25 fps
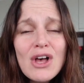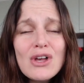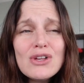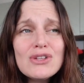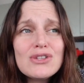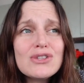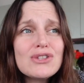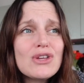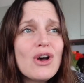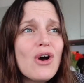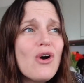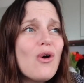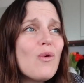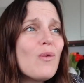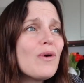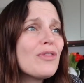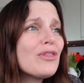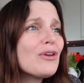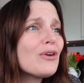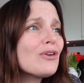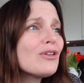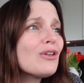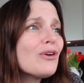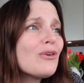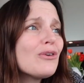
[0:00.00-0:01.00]
So when
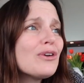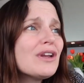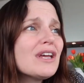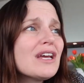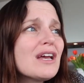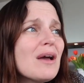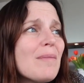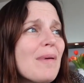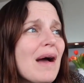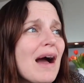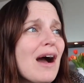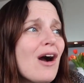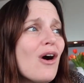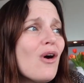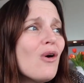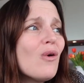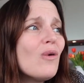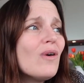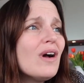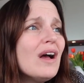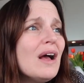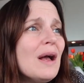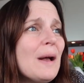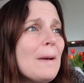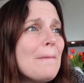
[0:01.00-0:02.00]
they're learning
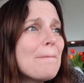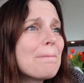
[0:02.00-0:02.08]
about,